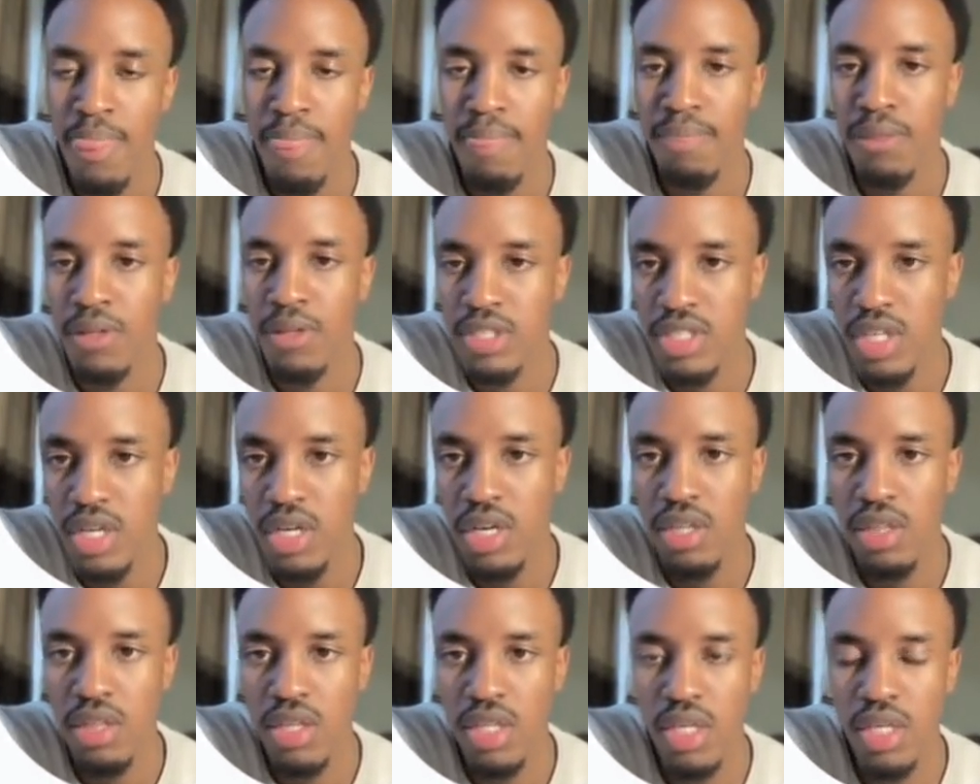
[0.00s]
The
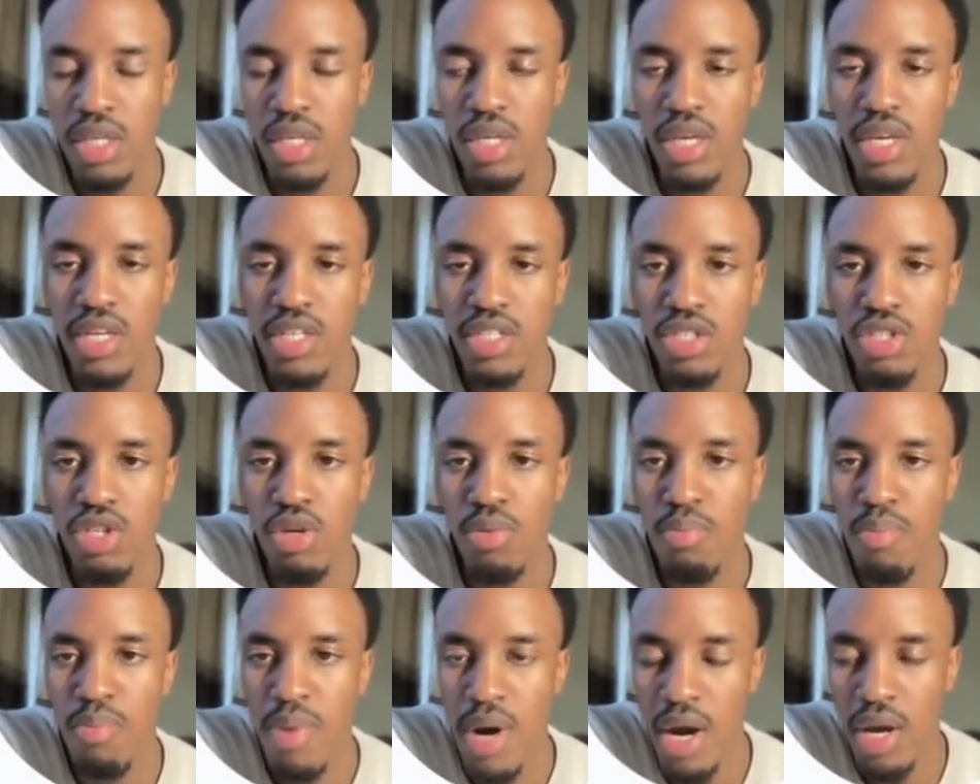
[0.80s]
second thing is the
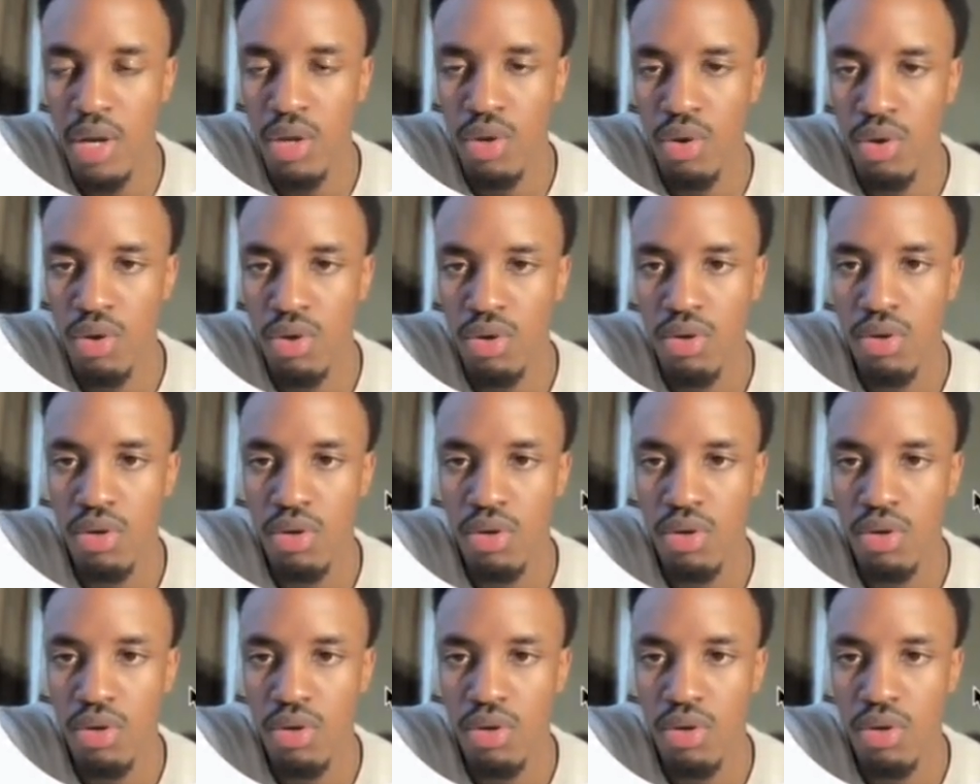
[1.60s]
bio.